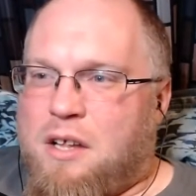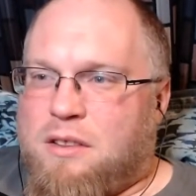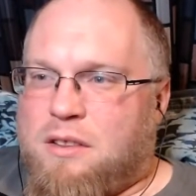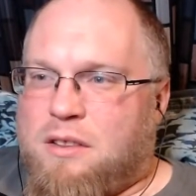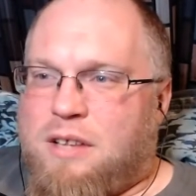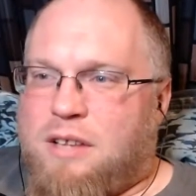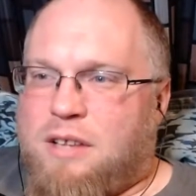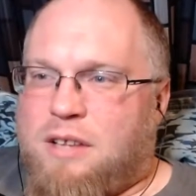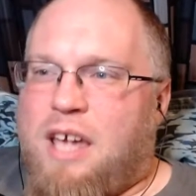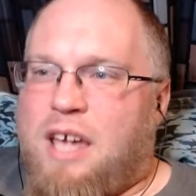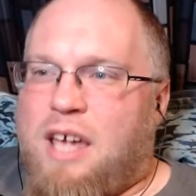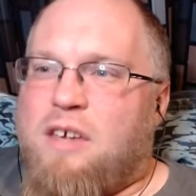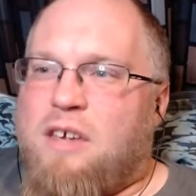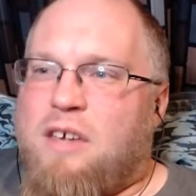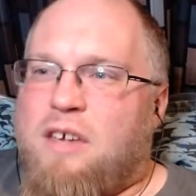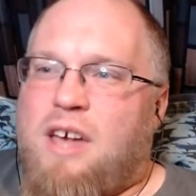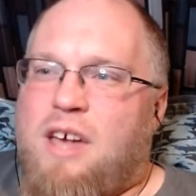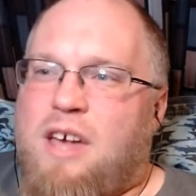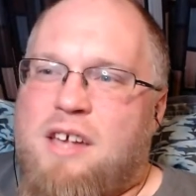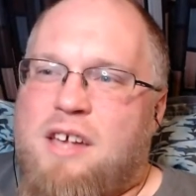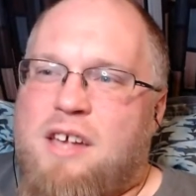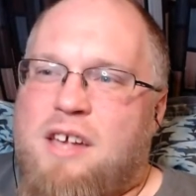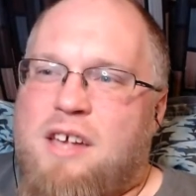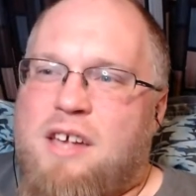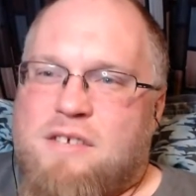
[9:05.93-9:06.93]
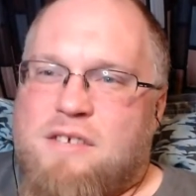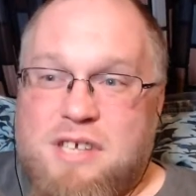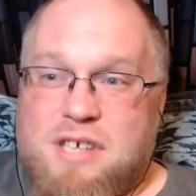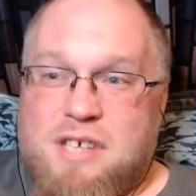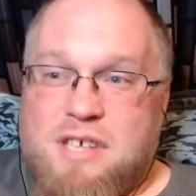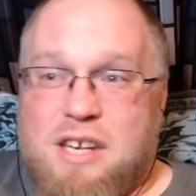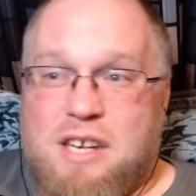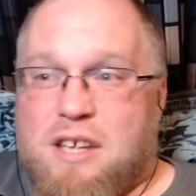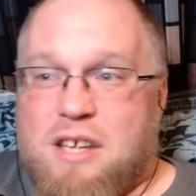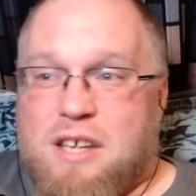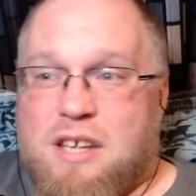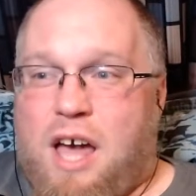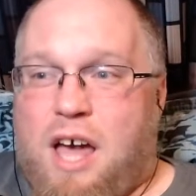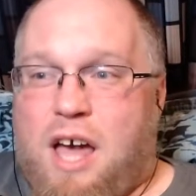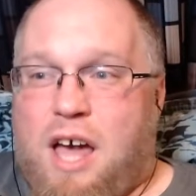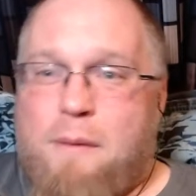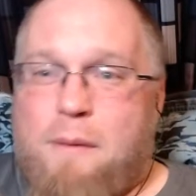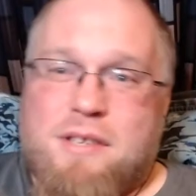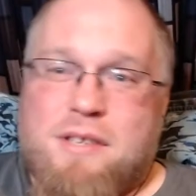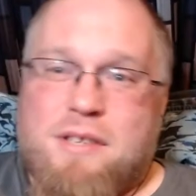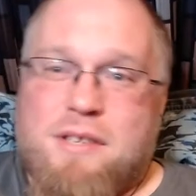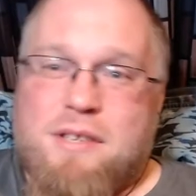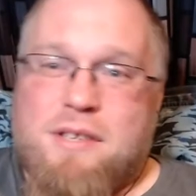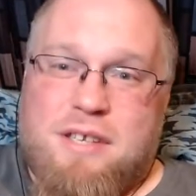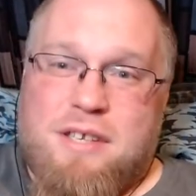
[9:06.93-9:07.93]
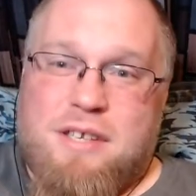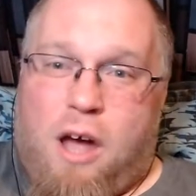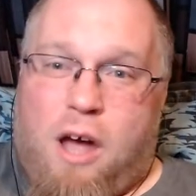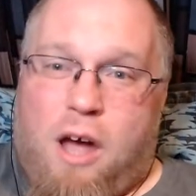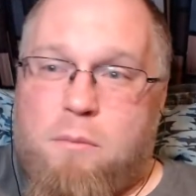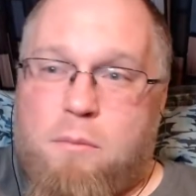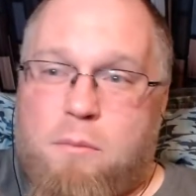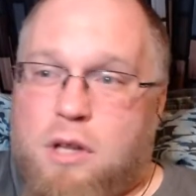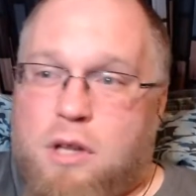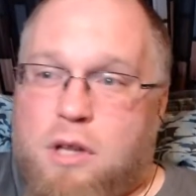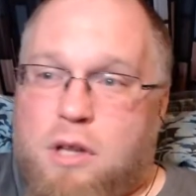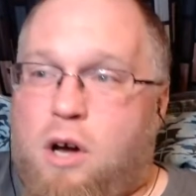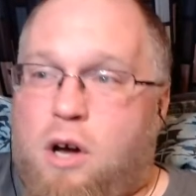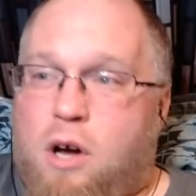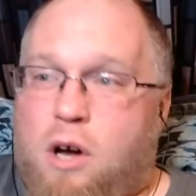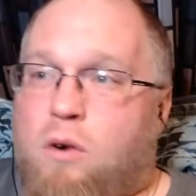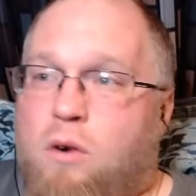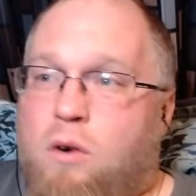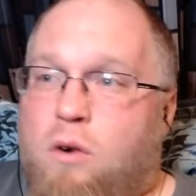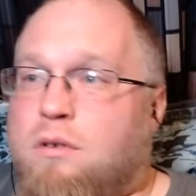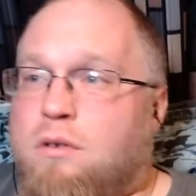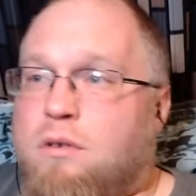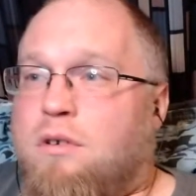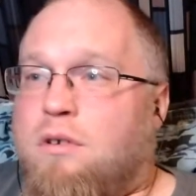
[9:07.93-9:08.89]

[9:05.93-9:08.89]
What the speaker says: Like you guys have seen in the comments and down below,